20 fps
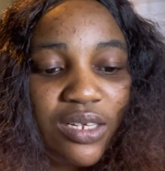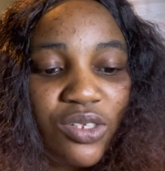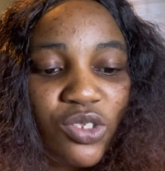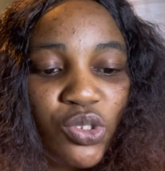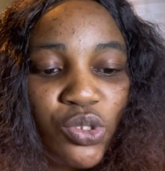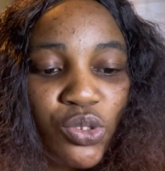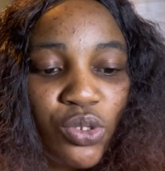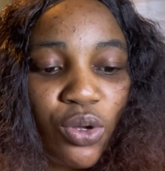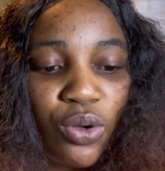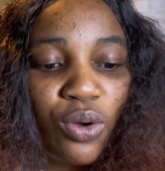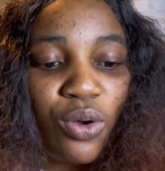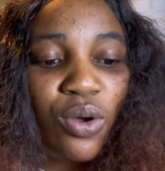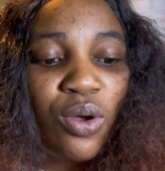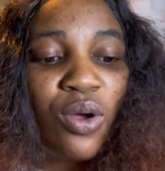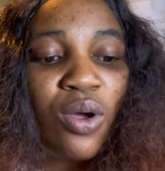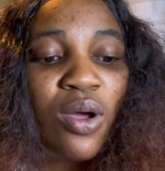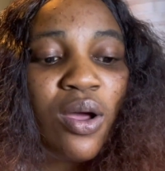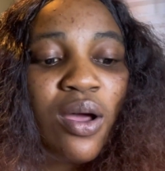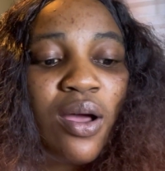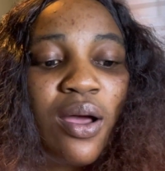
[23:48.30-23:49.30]
So
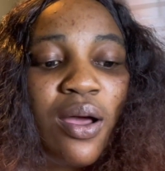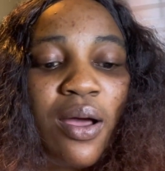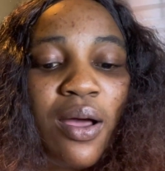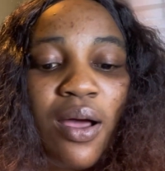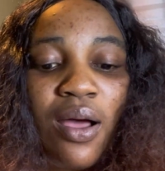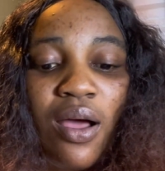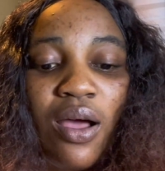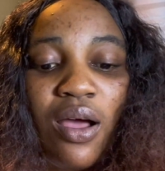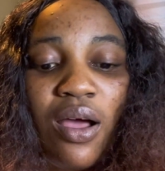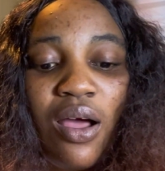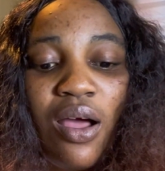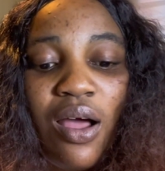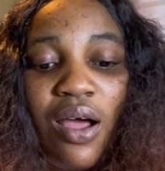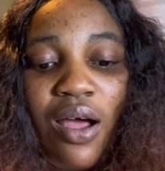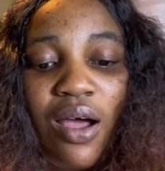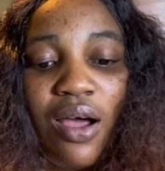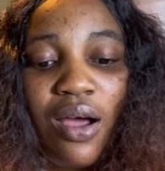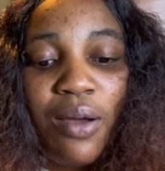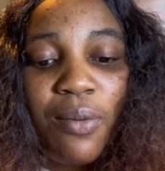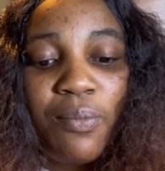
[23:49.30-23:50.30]

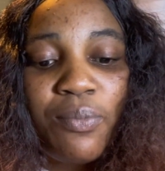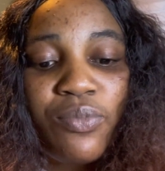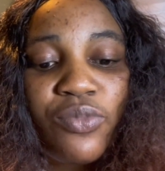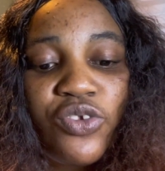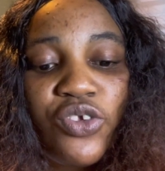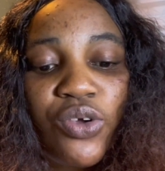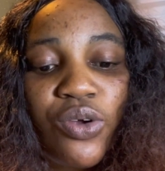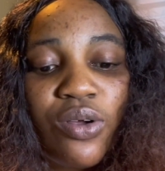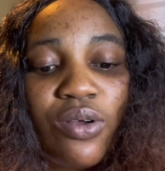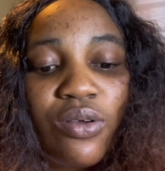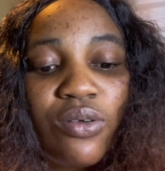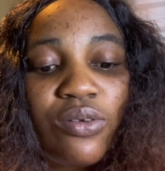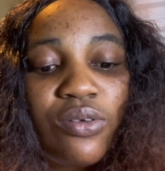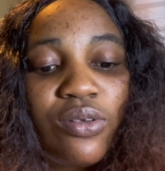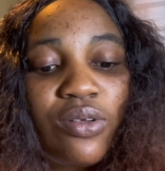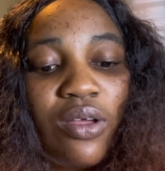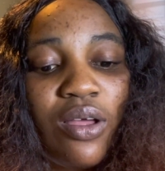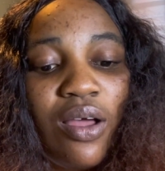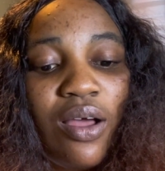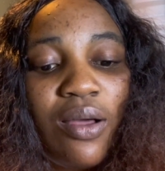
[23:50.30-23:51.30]
you
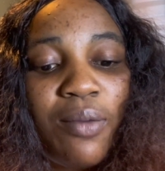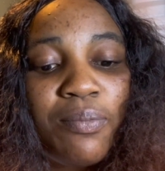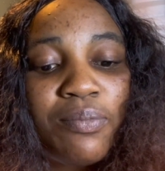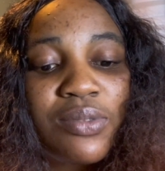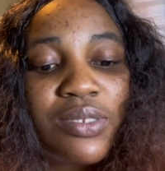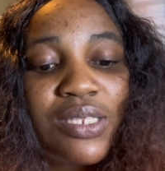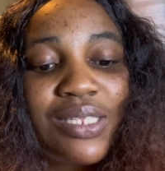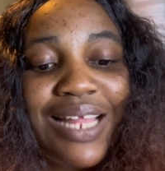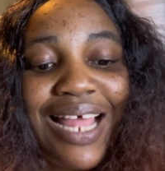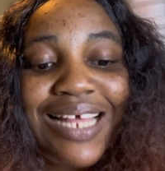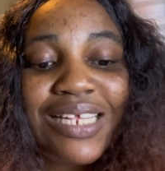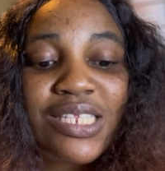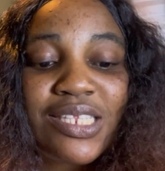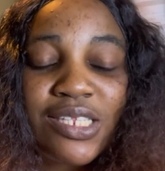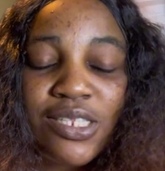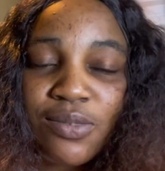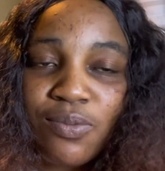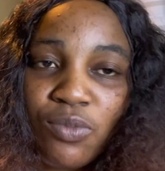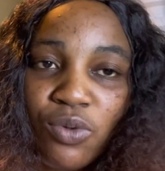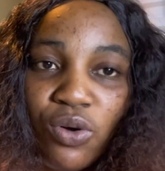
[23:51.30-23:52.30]
start
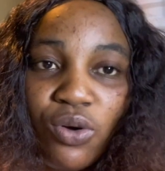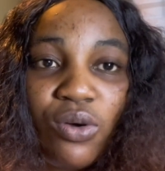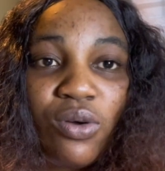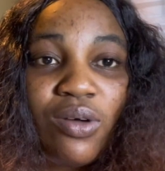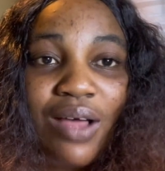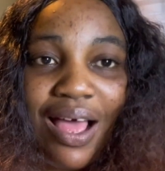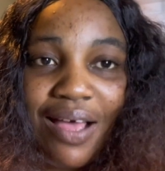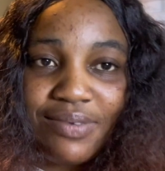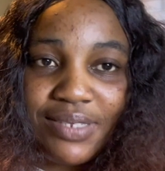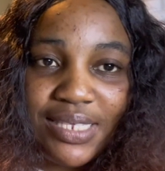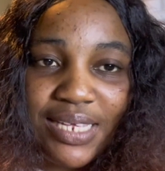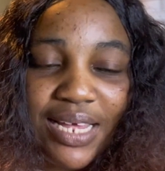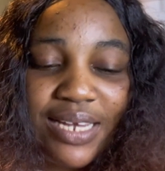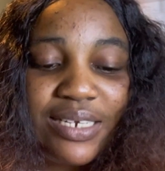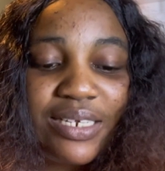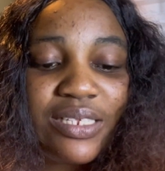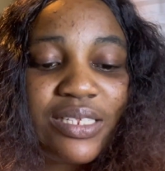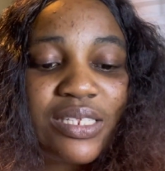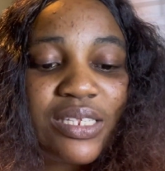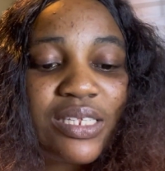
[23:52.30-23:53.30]
small. I've said
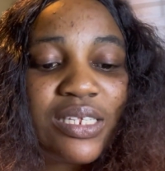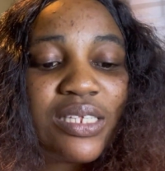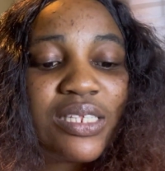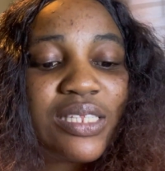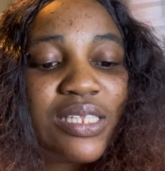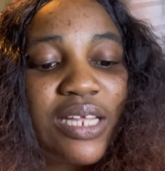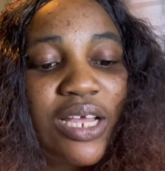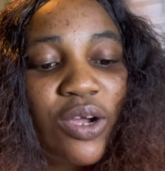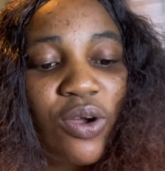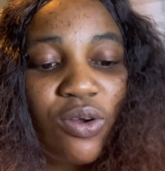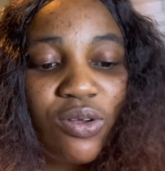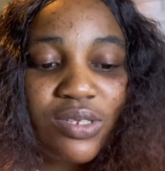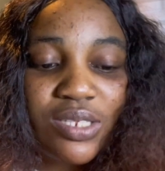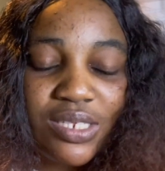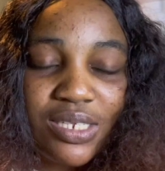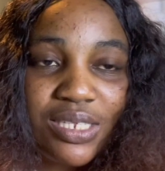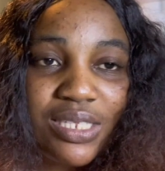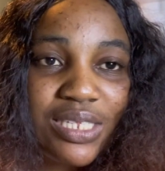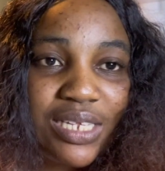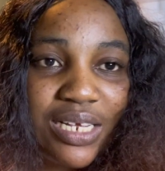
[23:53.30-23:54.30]
it. Stay
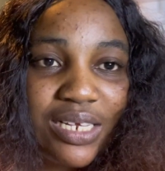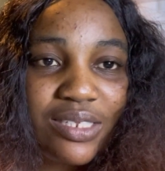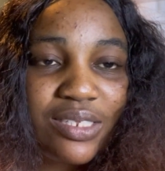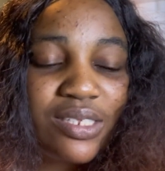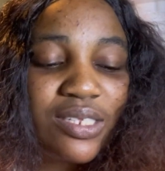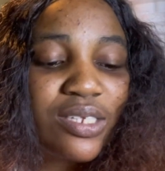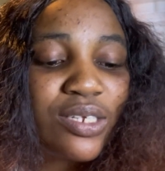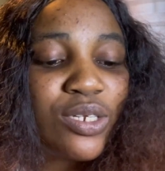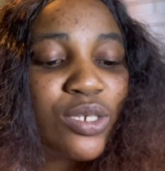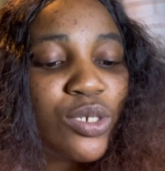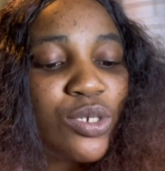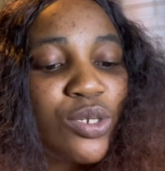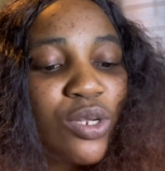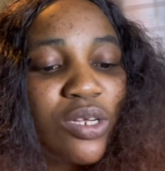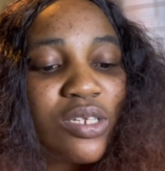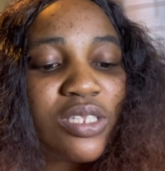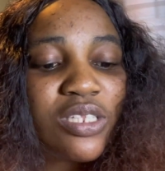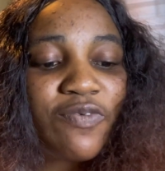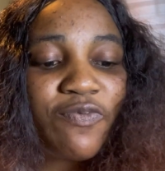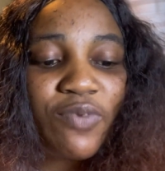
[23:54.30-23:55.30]
consistent.
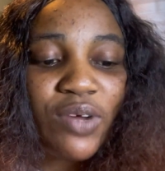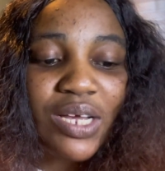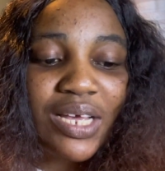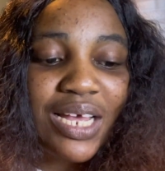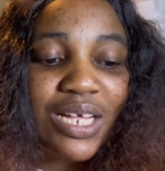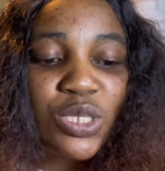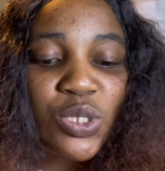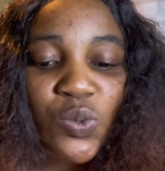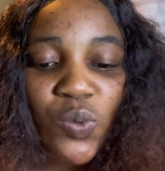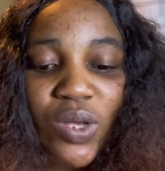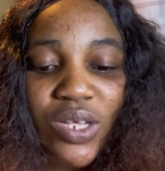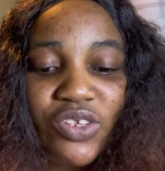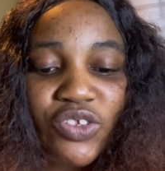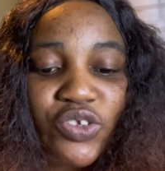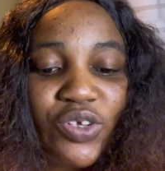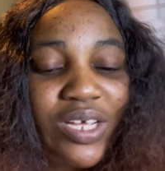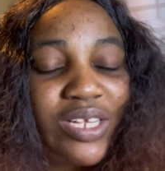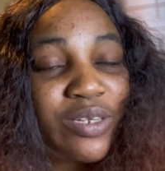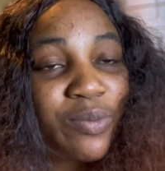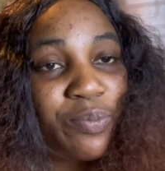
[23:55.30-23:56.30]
Don't forget to
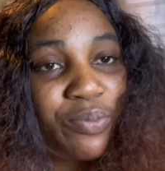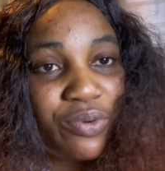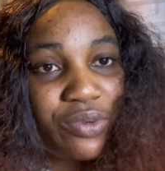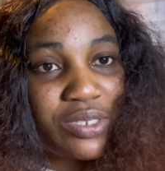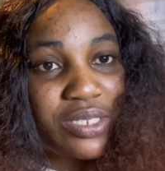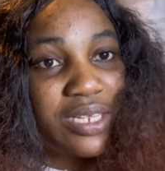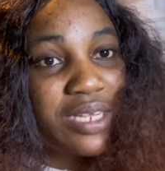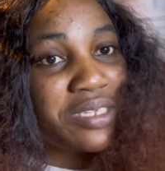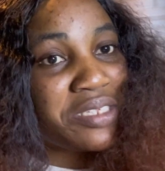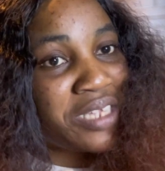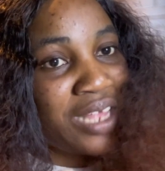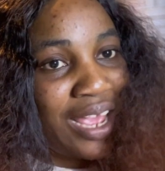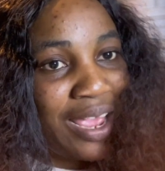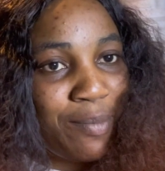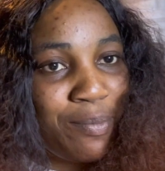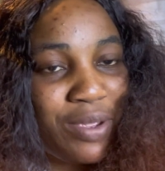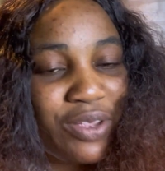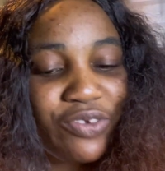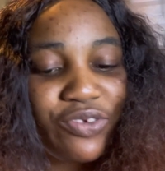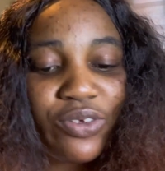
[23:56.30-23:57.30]
enjoy the process. I
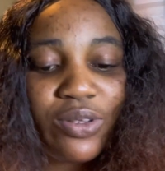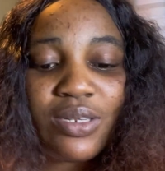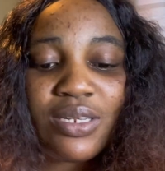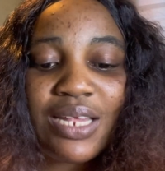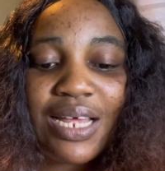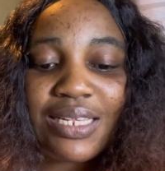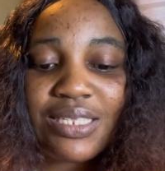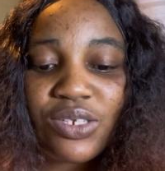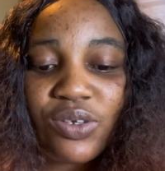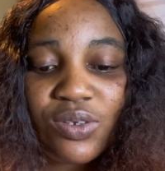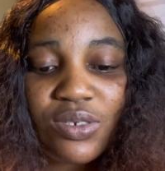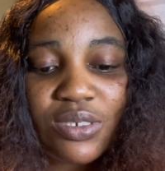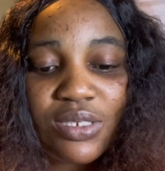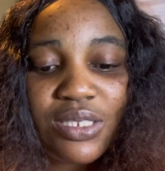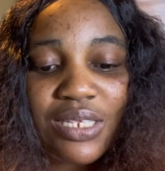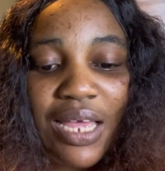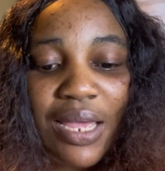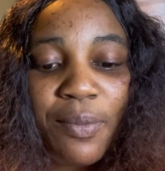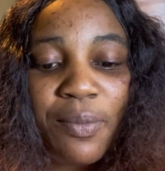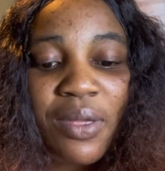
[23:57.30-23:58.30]
mentioned that the other
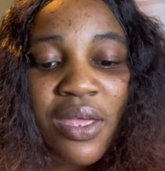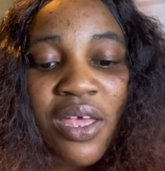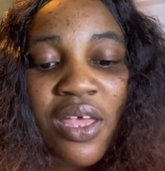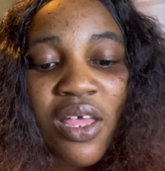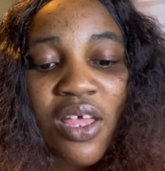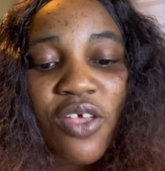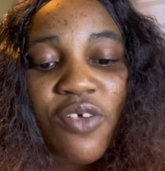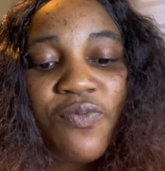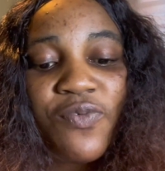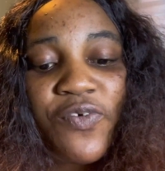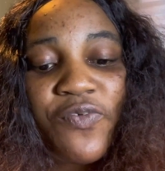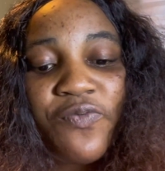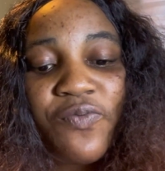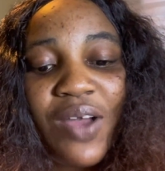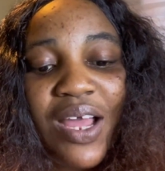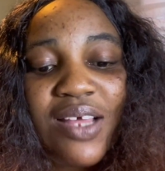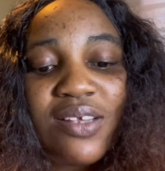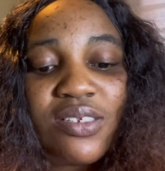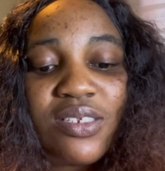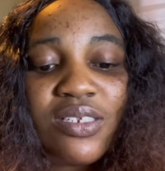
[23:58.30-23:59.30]
time. If you
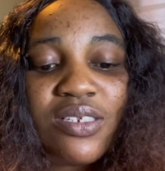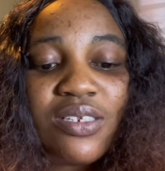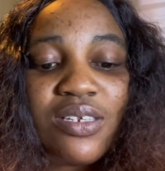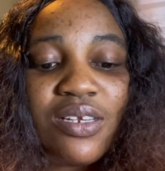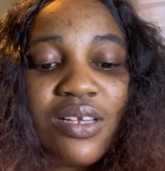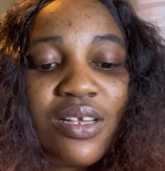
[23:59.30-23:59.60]
find,